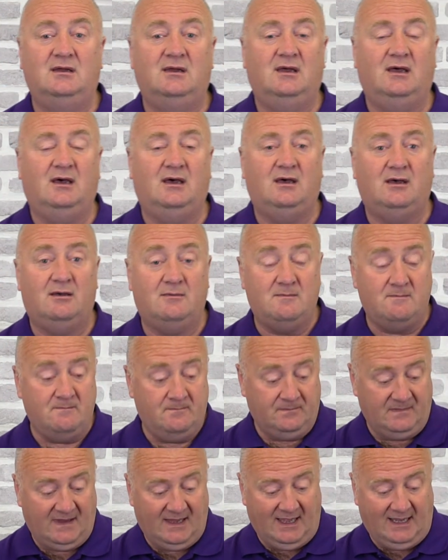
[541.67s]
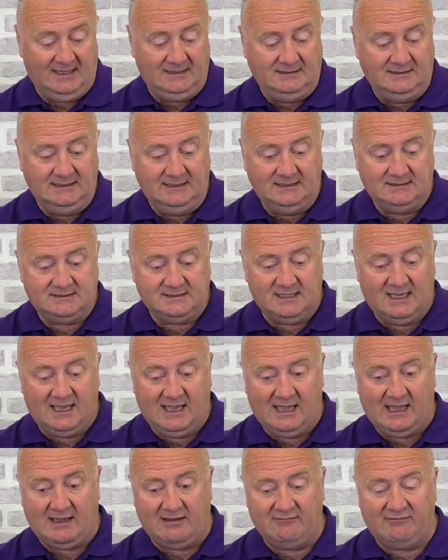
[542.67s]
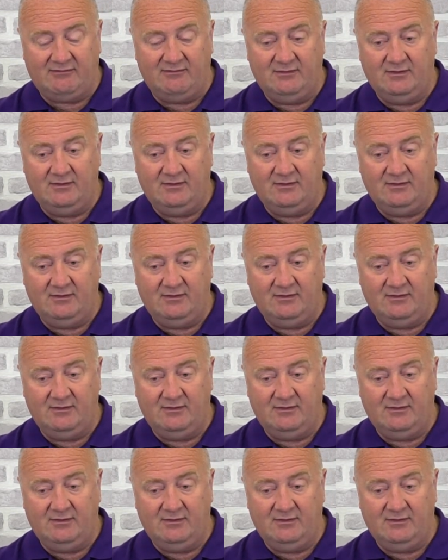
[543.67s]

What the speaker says: I need to have